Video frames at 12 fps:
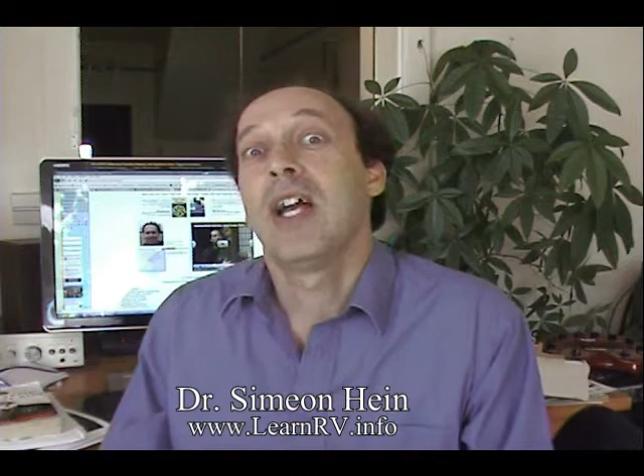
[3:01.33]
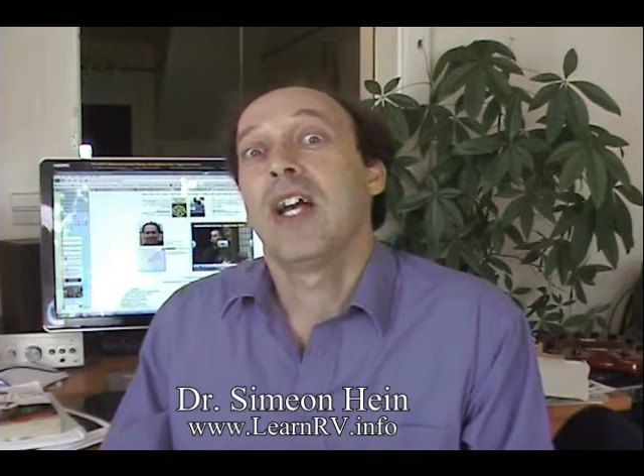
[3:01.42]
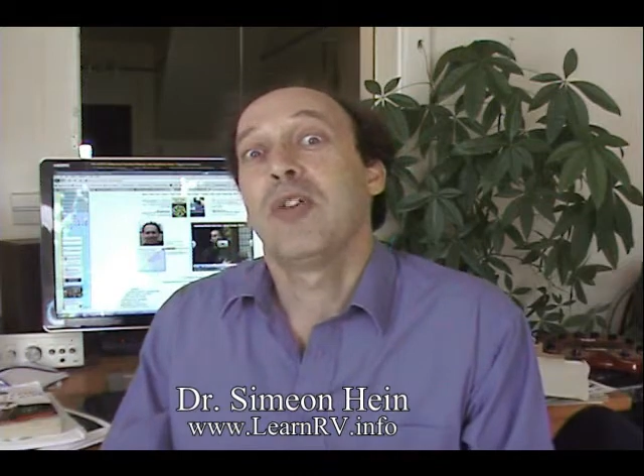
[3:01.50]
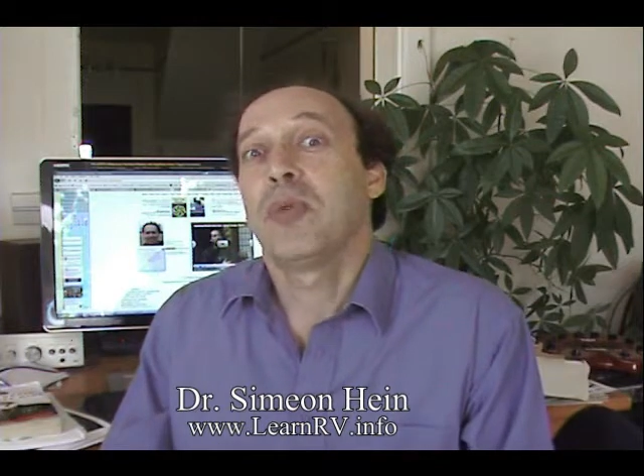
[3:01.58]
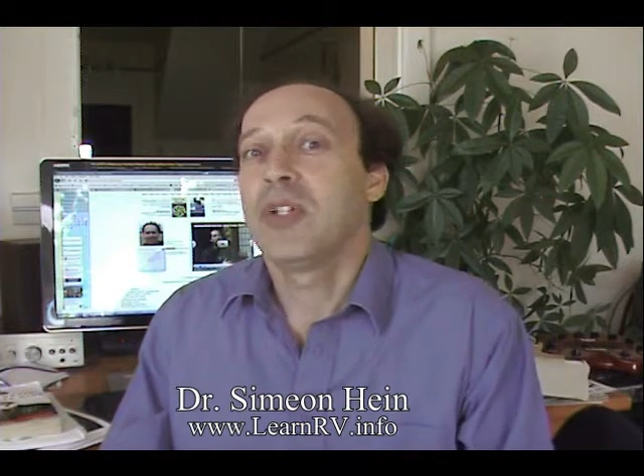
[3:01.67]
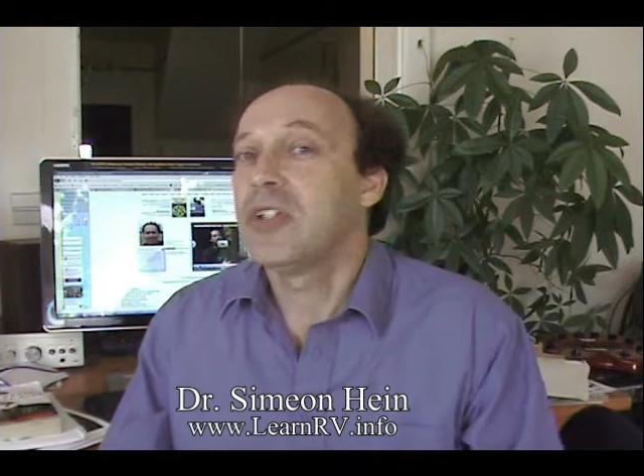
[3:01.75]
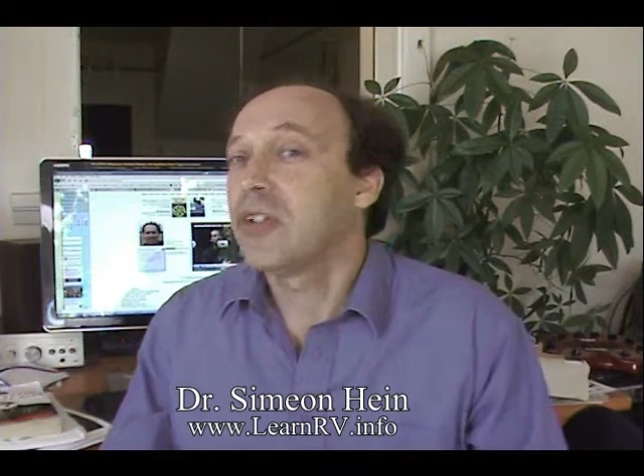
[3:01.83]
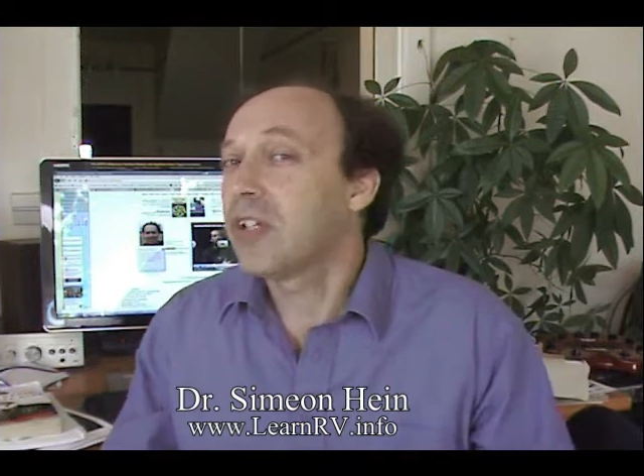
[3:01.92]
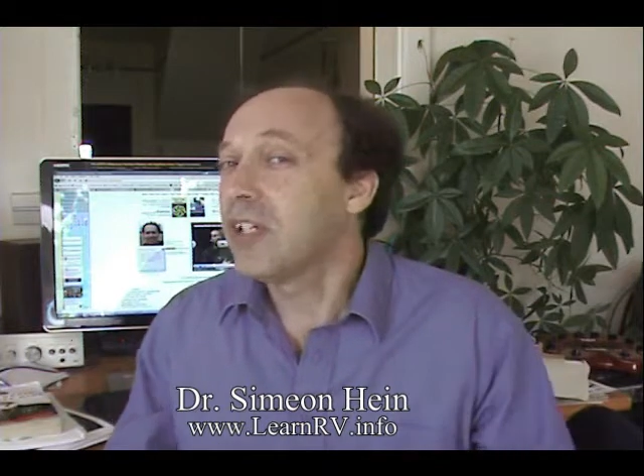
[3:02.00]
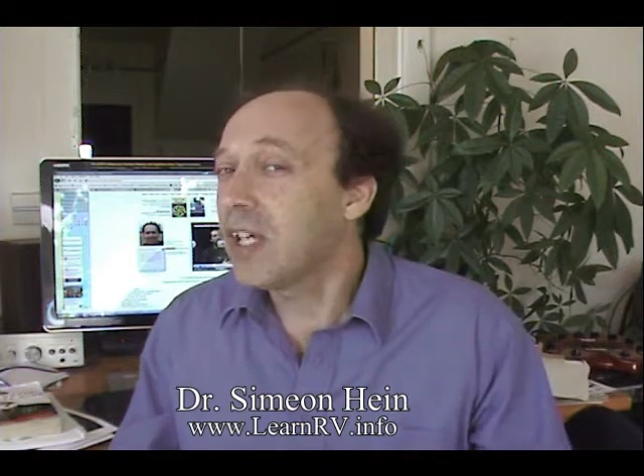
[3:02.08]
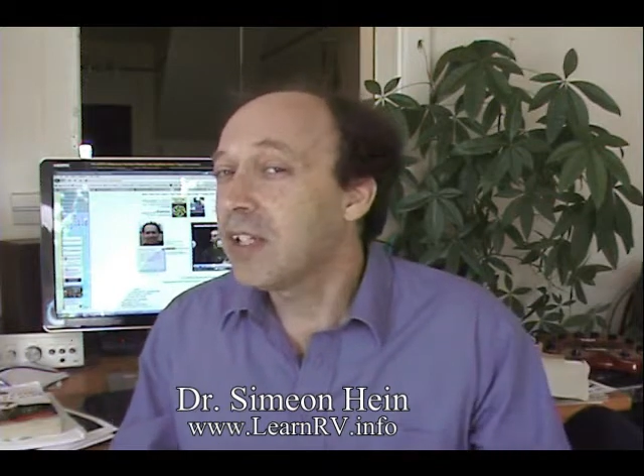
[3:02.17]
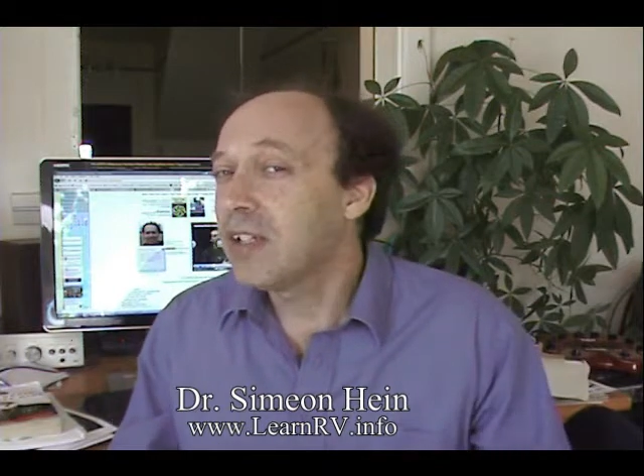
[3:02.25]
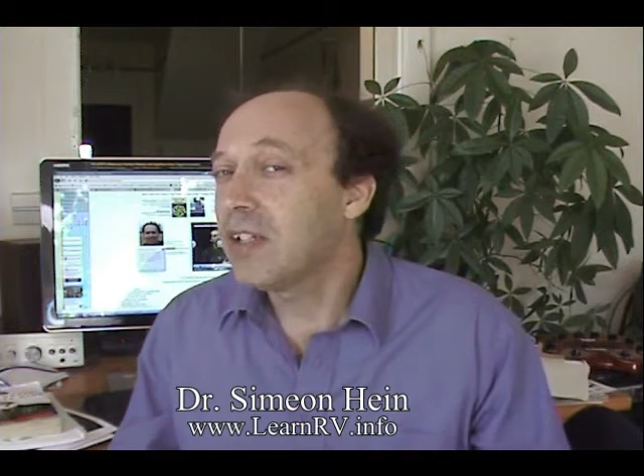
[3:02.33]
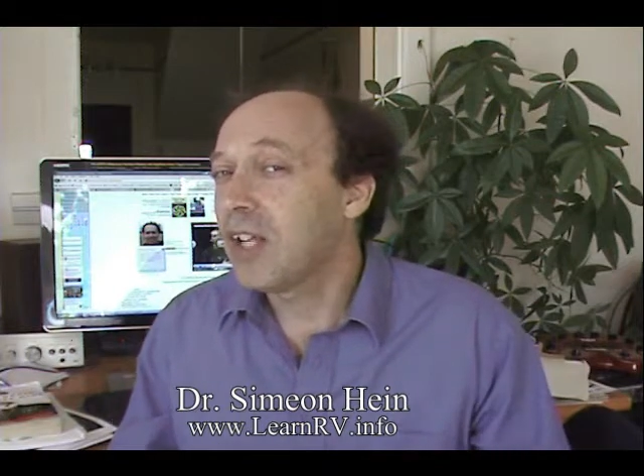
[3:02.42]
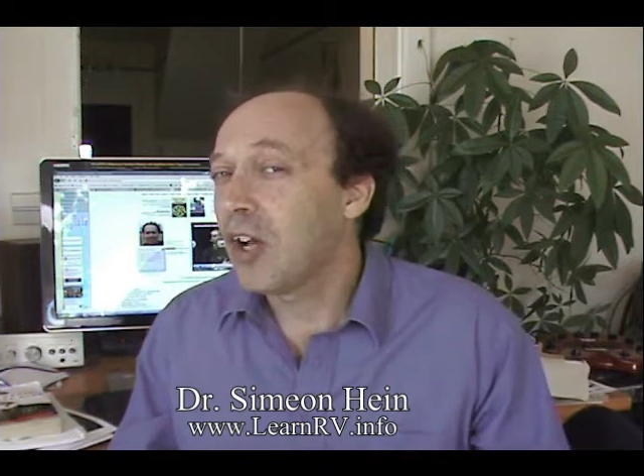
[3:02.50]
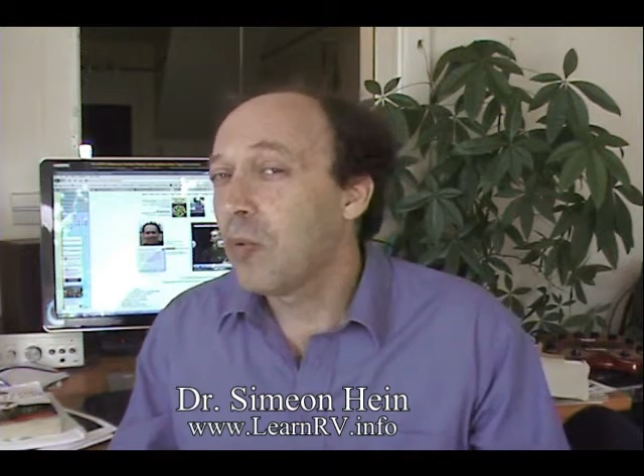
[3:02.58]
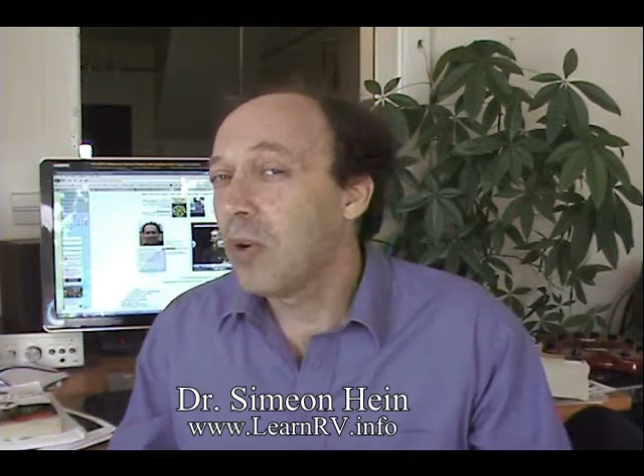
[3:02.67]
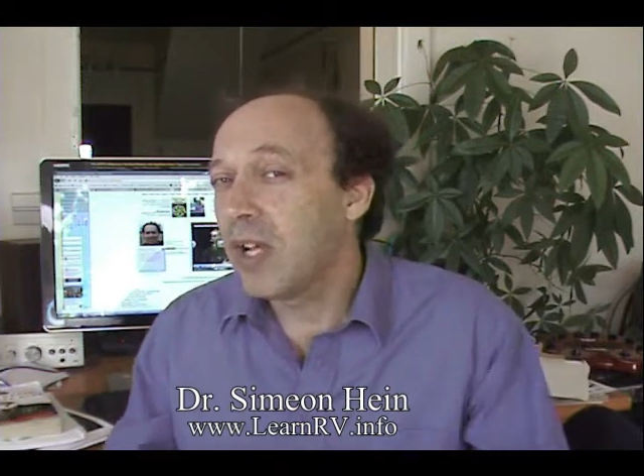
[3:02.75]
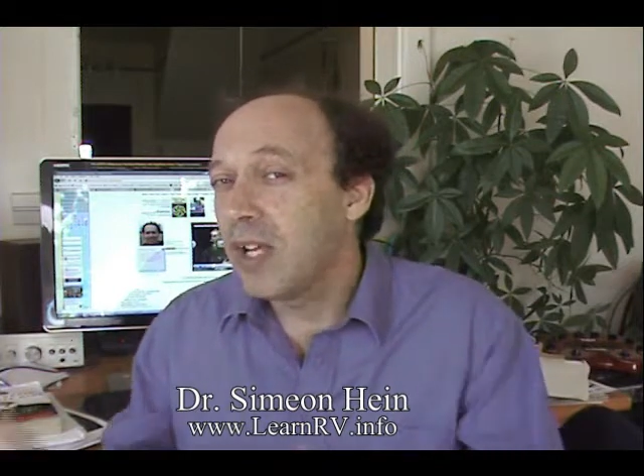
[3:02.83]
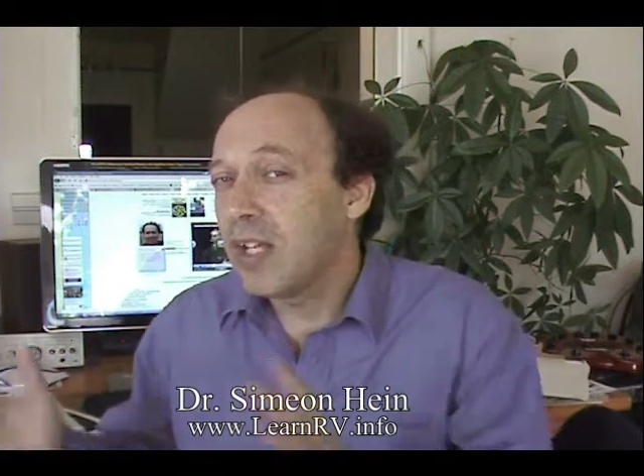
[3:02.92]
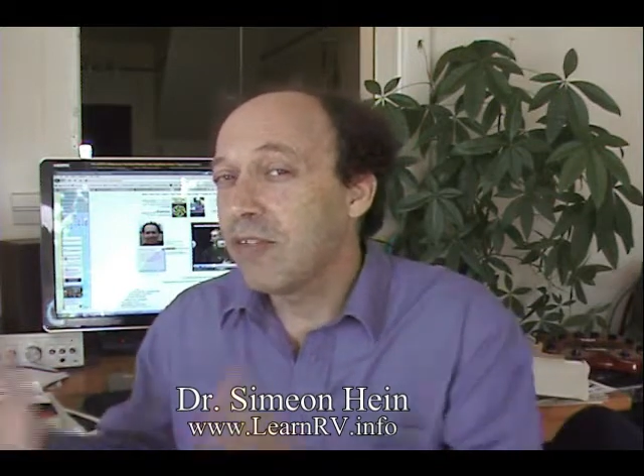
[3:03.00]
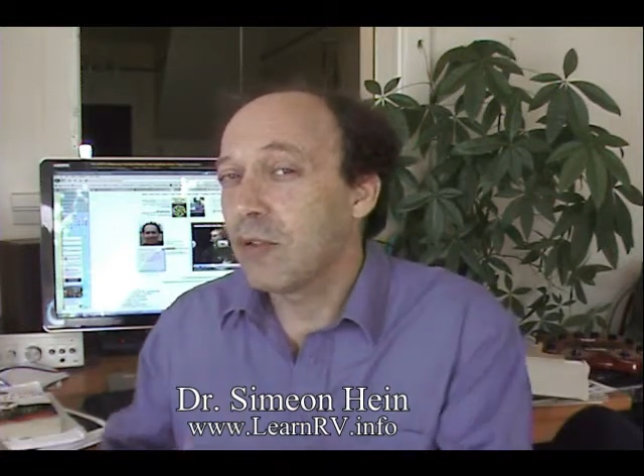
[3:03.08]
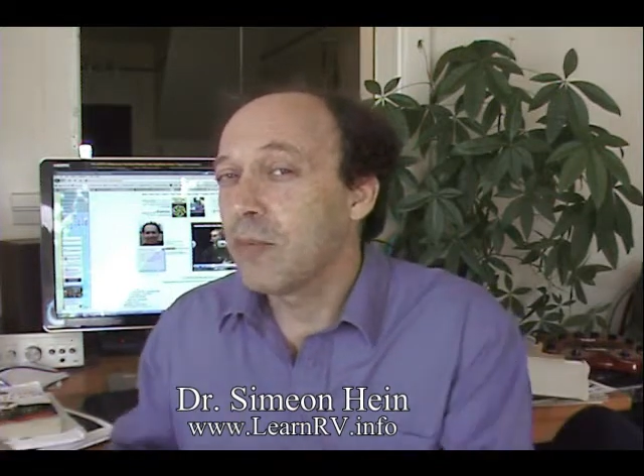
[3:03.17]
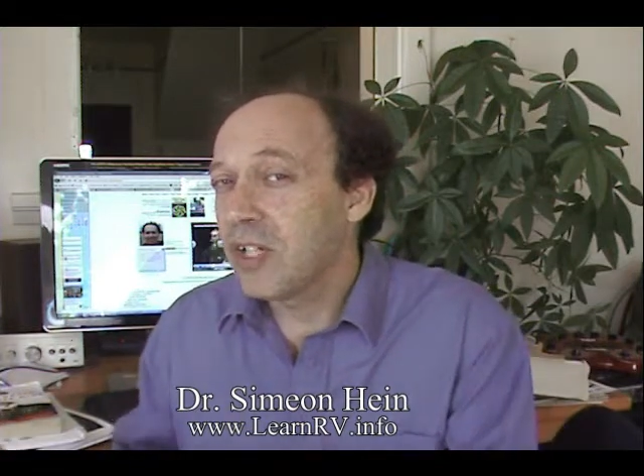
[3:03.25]
And when you're connected in that way,
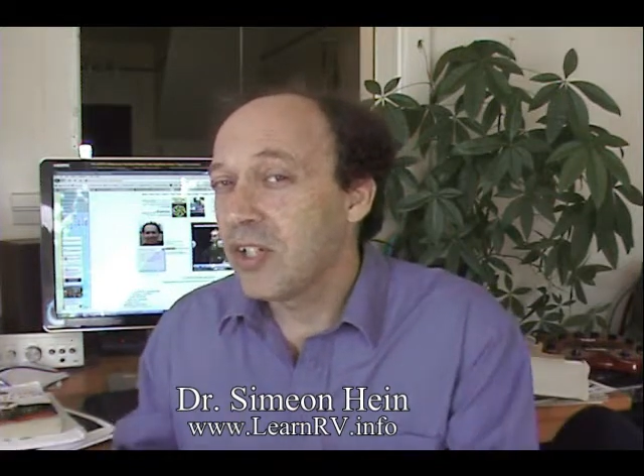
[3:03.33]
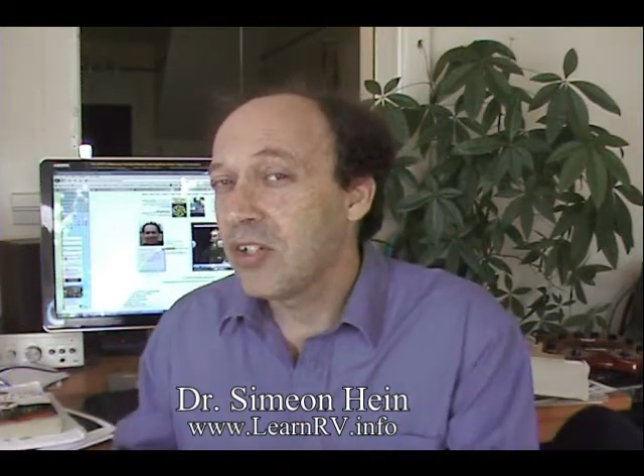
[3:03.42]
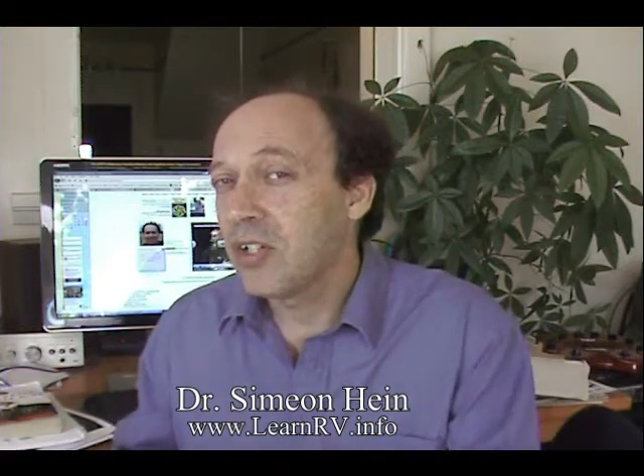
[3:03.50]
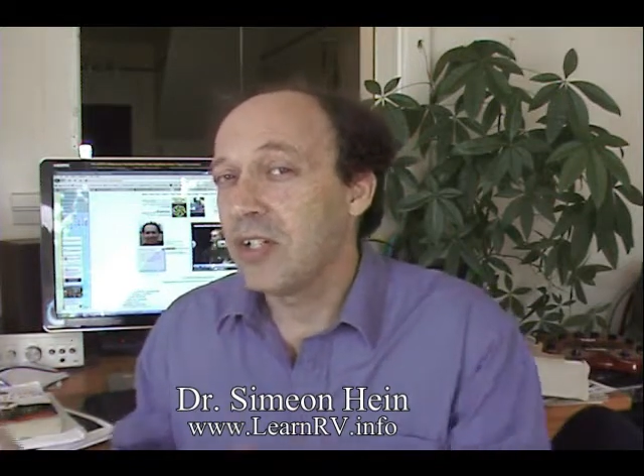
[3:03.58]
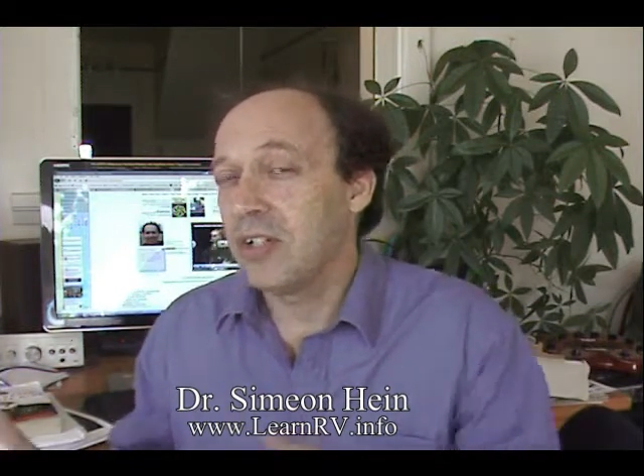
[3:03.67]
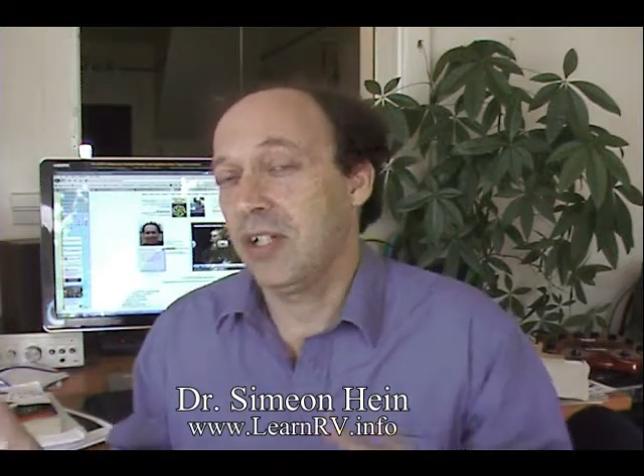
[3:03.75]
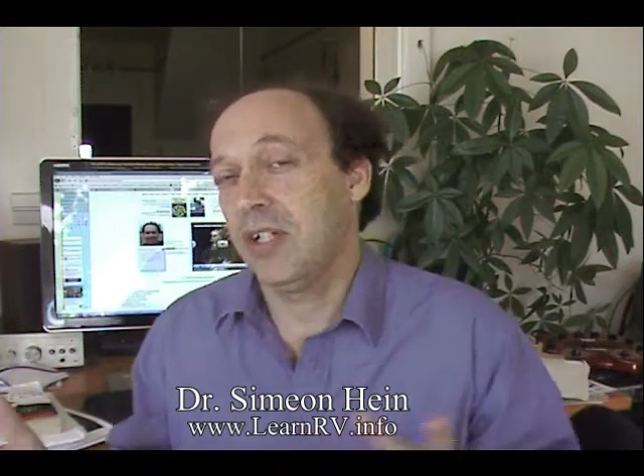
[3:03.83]
information and,